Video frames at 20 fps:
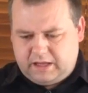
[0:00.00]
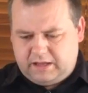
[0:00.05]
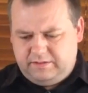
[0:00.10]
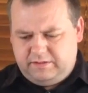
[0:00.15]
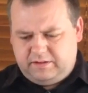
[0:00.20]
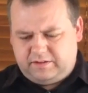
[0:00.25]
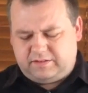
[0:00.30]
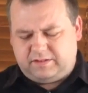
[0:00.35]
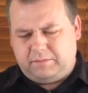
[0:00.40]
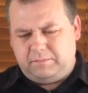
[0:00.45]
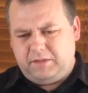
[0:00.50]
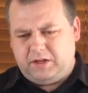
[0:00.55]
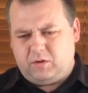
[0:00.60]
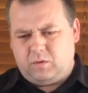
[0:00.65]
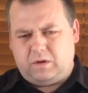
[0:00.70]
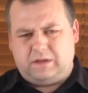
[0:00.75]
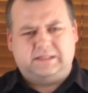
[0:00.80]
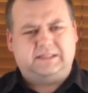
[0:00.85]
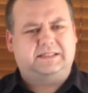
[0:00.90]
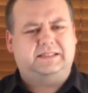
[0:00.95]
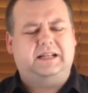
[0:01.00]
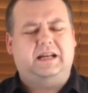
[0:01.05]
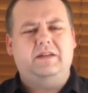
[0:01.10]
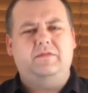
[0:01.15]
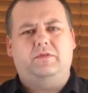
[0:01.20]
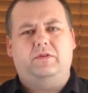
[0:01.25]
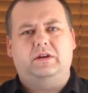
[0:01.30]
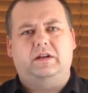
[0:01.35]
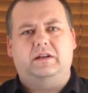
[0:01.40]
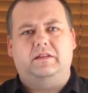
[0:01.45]
And there's something quite
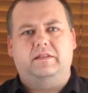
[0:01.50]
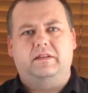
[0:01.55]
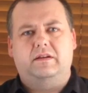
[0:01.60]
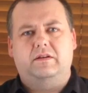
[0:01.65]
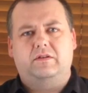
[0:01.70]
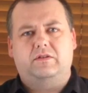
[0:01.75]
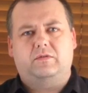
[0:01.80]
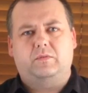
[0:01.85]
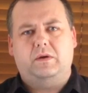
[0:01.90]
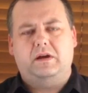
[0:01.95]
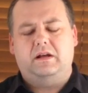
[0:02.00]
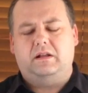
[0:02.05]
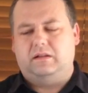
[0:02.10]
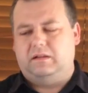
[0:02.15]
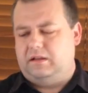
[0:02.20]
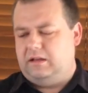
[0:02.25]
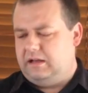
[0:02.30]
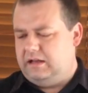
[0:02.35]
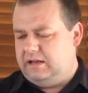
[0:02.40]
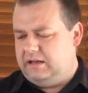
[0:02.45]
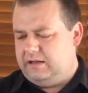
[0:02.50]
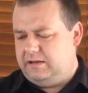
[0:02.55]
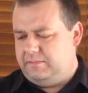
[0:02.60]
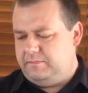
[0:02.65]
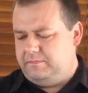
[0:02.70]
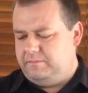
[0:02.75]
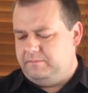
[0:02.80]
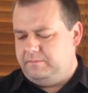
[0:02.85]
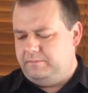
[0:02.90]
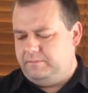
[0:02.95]
savoury in there as well.
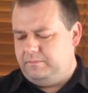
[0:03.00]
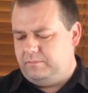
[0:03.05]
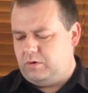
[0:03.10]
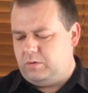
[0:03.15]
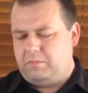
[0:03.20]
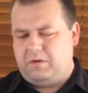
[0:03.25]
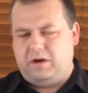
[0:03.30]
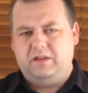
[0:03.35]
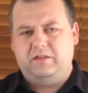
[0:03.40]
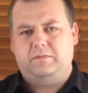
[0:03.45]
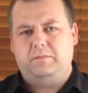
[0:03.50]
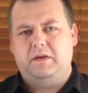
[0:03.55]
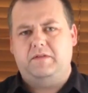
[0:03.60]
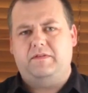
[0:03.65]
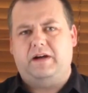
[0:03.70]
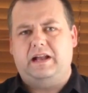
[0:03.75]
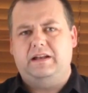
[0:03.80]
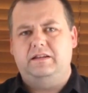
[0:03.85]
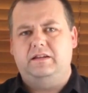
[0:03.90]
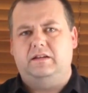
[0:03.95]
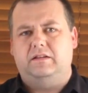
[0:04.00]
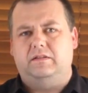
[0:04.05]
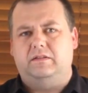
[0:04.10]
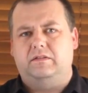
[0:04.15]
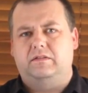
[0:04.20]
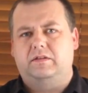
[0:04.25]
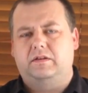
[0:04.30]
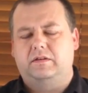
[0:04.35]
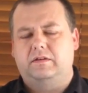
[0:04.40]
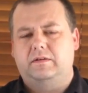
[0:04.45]
Reminds me of
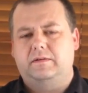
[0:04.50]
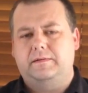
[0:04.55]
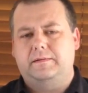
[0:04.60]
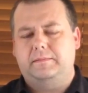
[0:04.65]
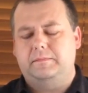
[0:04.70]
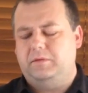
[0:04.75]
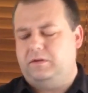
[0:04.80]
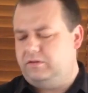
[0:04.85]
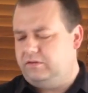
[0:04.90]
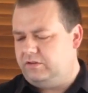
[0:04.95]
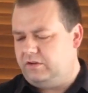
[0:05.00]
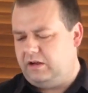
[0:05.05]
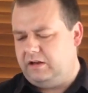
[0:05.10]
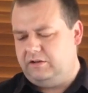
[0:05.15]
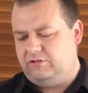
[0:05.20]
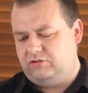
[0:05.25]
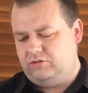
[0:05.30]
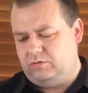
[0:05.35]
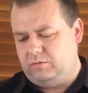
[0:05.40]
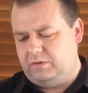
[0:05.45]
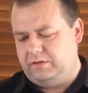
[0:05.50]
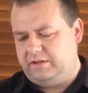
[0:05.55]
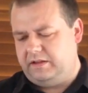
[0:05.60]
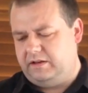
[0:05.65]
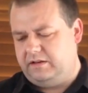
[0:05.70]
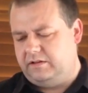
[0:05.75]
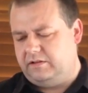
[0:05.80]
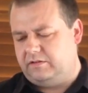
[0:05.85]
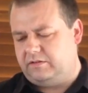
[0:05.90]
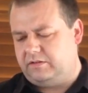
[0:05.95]
onions. I'm not entirely sure what
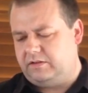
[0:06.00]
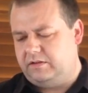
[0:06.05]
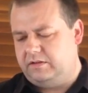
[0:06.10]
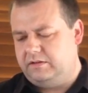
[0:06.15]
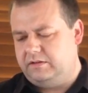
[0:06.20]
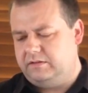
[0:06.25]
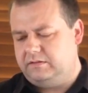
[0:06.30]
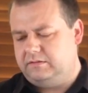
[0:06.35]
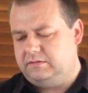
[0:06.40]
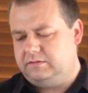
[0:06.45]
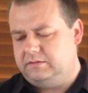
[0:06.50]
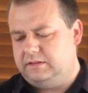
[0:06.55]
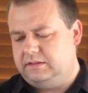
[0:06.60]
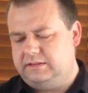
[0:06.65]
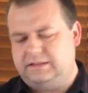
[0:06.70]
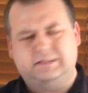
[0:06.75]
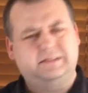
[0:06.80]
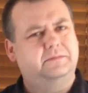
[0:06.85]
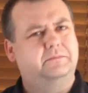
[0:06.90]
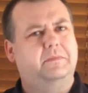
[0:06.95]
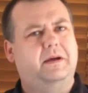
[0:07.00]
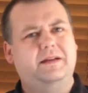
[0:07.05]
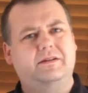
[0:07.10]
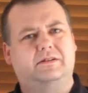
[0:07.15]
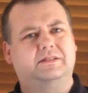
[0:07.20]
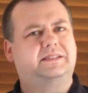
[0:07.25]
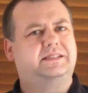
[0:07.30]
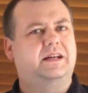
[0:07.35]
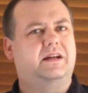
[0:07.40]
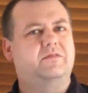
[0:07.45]
that is. May
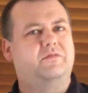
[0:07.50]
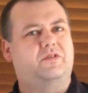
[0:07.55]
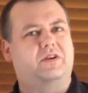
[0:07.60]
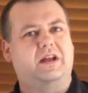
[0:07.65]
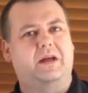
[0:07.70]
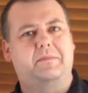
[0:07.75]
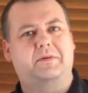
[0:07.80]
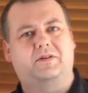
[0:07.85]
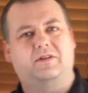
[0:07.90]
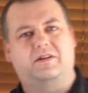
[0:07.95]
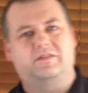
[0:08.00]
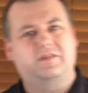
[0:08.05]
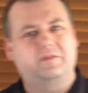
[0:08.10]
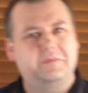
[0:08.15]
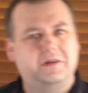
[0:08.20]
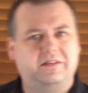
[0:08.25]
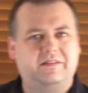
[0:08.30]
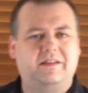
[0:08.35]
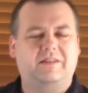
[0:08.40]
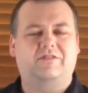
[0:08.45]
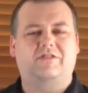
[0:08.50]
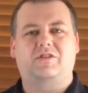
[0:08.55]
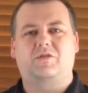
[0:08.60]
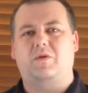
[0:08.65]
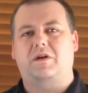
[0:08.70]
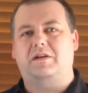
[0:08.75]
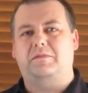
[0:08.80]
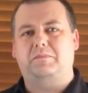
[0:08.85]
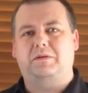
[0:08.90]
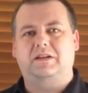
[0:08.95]
not sound very appetising, but it's actually
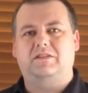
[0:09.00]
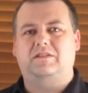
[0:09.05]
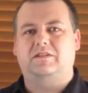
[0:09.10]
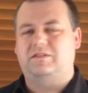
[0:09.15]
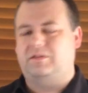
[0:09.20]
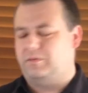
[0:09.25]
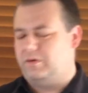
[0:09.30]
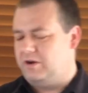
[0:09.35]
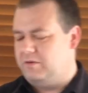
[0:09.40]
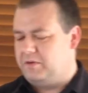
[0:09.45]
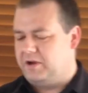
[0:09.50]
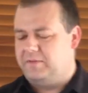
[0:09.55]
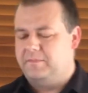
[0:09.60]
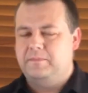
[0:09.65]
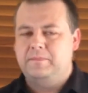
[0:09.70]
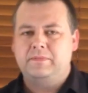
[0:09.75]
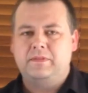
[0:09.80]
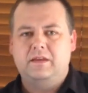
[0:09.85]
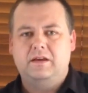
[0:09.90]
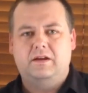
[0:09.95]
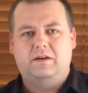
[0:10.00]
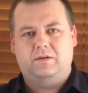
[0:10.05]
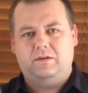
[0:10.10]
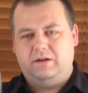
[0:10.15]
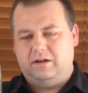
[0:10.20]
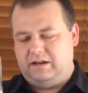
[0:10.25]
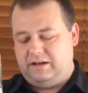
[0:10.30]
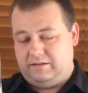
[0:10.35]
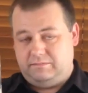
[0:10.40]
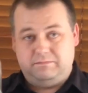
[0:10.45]
quite a pleasant aroma.
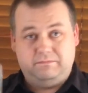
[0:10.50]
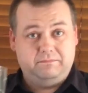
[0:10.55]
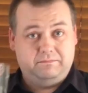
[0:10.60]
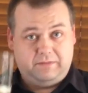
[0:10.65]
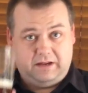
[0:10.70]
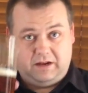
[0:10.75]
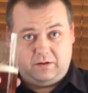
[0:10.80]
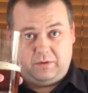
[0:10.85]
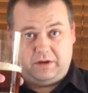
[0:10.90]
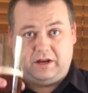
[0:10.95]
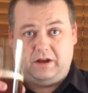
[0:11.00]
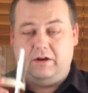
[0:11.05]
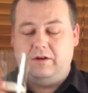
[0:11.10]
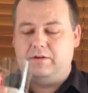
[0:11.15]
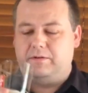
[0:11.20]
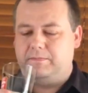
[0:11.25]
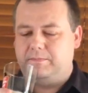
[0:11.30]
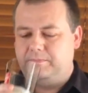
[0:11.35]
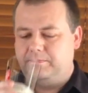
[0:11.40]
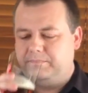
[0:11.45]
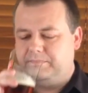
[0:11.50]
Here we go.